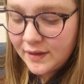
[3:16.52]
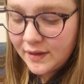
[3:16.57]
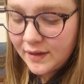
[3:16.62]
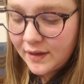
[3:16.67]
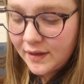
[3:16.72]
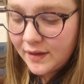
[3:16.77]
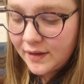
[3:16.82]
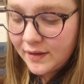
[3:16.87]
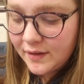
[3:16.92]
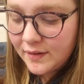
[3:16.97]

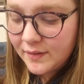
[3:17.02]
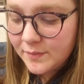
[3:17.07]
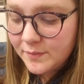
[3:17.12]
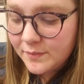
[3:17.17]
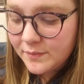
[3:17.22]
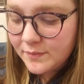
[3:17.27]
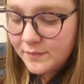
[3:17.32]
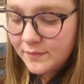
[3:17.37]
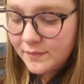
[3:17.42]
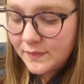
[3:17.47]

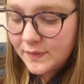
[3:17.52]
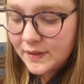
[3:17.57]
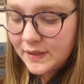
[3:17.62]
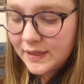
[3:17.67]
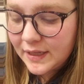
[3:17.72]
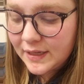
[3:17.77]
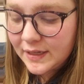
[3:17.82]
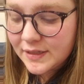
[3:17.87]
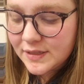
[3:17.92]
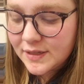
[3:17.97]

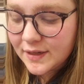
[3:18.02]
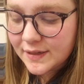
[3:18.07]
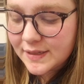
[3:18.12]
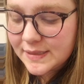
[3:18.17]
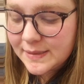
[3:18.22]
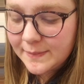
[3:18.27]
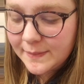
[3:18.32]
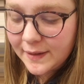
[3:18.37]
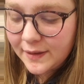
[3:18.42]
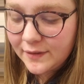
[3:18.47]
And it
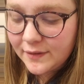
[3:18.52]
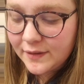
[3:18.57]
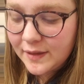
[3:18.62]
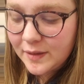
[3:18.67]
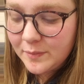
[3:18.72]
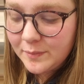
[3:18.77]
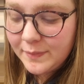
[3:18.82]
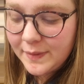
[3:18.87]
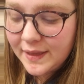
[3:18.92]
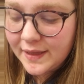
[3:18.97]
talks about
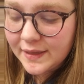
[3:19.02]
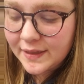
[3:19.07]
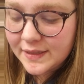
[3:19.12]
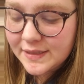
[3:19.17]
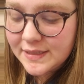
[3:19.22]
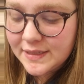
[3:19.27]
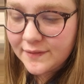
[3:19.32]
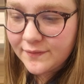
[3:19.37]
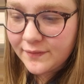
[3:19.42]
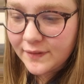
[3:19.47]
it being a
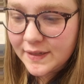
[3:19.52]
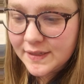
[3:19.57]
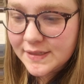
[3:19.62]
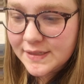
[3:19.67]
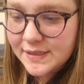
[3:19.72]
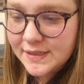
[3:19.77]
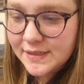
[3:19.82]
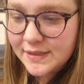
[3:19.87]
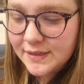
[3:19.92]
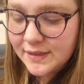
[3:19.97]

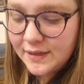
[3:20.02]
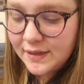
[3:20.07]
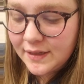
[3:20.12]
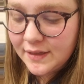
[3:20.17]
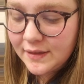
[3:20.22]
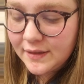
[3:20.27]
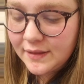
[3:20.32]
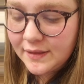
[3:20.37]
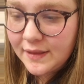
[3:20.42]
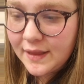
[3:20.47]
difference
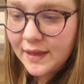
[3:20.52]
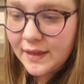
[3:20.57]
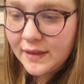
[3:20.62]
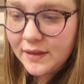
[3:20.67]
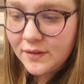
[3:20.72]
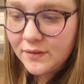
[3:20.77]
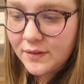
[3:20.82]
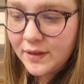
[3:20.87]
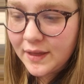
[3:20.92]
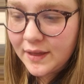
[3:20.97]
that
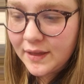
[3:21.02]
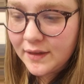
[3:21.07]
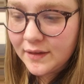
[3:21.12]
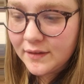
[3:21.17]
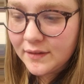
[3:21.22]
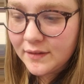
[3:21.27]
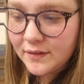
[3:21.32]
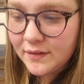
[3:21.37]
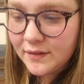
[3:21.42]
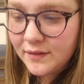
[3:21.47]
you
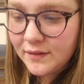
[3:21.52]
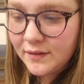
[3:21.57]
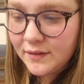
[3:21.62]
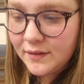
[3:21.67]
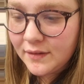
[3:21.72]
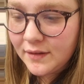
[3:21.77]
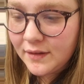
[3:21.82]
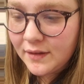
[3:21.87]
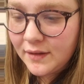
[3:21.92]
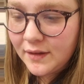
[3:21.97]
can
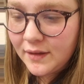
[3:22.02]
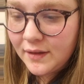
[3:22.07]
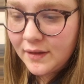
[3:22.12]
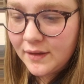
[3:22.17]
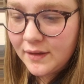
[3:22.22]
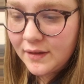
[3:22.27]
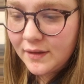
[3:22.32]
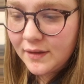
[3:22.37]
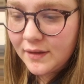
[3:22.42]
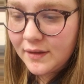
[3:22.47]

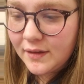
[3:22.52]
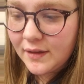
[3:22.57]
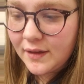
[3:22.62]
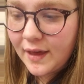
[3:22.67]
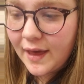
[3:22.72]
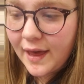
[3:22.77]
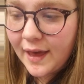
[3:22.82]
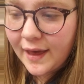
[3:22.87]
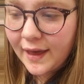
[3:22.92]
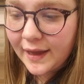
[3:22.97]

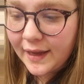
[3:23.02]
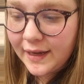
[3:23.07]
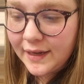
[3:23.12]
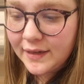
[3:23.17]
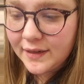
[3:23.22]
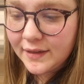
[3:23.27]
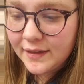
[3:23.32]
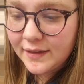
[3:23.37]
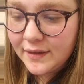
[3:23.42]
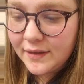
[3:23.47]

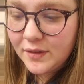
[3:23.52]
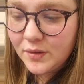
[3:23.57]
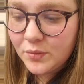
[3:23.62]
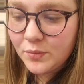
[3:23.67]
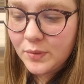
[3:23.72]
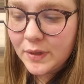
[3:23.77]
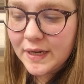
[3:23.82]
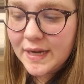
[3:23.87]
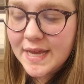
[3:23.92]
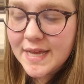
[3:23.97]
hide.
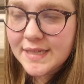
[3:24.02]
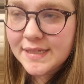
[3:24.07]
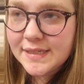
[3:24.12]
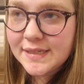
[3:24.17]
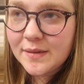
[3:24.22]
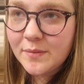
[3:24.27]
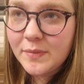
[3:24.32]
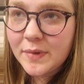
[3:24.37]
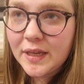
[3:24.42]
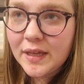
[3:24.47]
Whereas
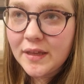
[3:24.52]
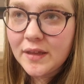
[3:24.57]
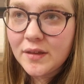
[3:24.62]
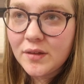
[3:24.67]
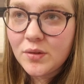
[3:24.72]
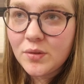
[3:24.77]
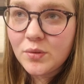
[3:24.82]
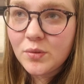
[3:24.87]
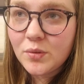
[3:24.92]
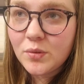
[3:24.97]
somebody
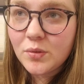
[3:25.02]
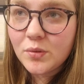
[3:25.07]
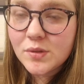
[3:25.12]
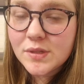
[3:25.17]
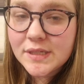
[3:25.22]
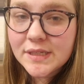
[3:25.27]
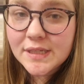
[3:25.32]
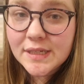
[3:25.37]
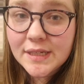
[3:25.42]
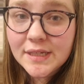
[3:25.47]
who
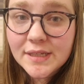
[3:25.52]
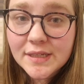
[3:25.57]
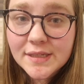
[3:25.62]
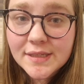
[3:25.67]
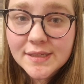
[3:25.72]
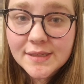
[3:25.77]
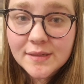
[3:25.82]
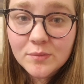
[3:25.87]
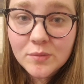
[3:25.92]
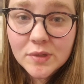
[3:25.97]

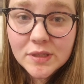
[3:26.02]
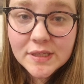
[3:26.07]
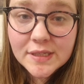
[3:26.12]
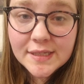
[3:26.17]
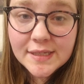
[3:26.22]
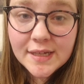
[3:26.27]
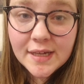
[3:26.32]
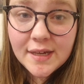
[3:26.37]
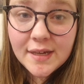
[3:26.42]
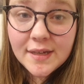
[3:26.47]
sees
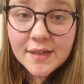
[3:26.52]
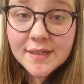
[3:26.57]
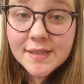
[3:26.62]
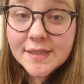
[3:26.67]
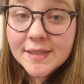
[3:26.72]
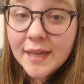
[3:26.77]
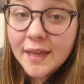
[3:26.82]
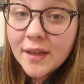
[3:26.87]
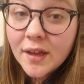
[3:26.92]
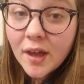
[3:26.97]
someone's
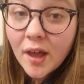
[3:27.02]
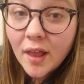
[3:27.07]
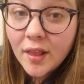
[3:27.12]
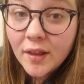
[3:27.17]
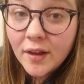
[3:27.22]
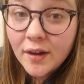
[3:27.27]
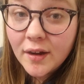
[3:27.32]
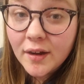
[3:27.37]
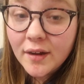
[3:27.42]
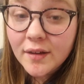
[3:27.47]
skin
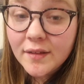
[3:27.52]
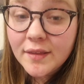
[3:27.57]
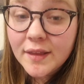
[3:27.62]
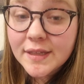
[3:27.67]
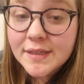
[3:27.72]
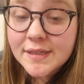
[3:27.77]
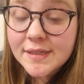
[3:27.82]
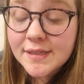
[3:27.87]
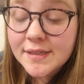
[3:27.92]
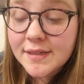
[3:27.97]
color,
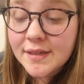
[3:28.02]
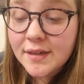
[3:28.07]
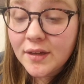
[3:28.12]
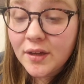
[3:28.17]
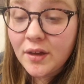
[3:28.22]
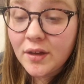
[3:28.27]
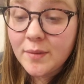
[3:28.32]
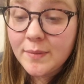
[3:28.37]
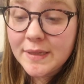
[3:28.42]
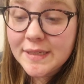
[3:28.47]
that's
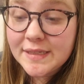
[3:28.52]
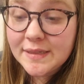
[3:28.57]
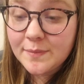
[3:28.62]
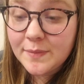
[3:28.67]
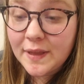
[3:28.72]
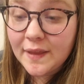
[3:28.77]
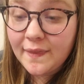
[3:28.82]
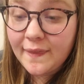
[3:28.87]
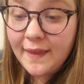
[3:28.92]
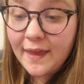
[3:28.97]
going to be
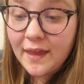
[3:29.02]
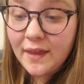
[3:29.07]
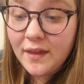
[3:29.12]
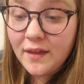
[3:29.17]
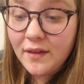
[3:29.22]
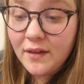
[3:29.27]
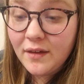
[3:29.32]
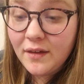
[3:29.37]
something that